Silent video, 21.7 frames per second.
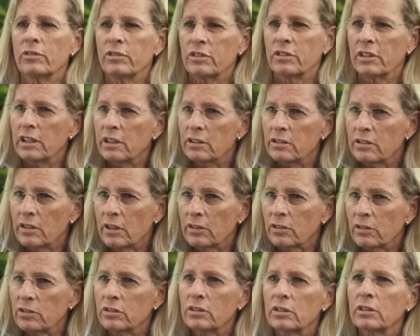seeds that
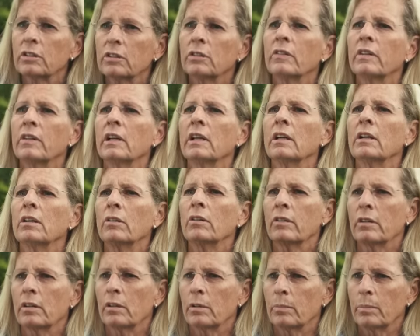are still there
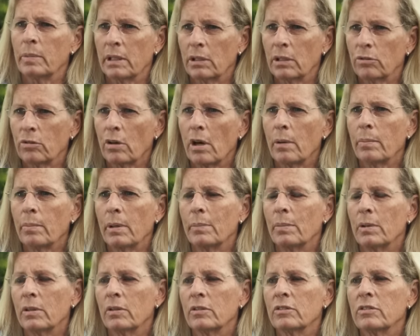or that are being dropped by
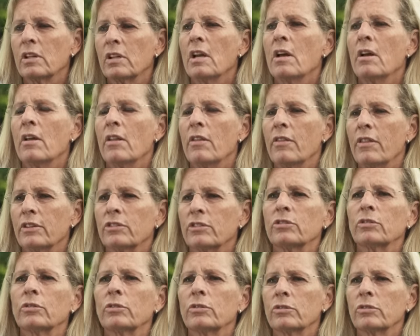birds,
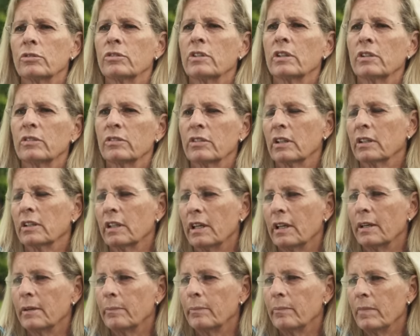thistles, things like that.